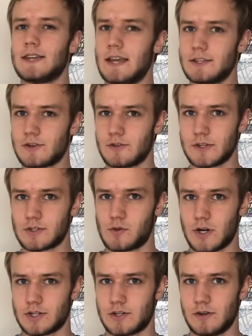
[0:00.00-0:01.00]
answer this
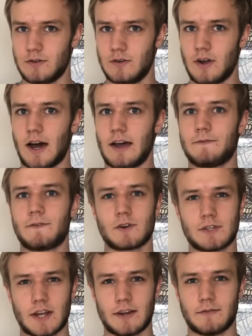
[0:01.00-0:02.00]
question, I
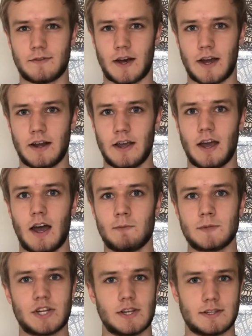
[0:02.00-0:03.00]
first had to find how
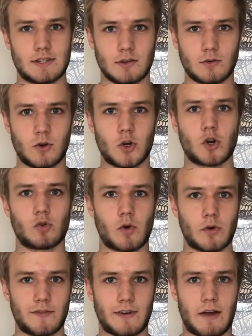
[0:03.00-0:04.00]
much a single
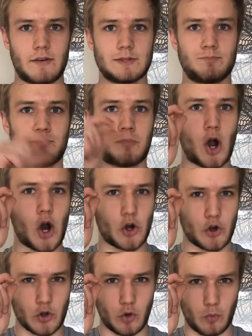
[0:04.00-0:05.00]
coronavirus
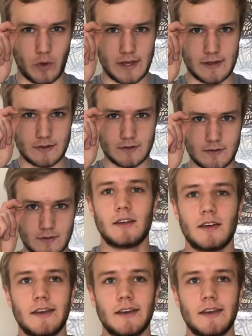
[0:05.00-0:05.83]
particle weighs.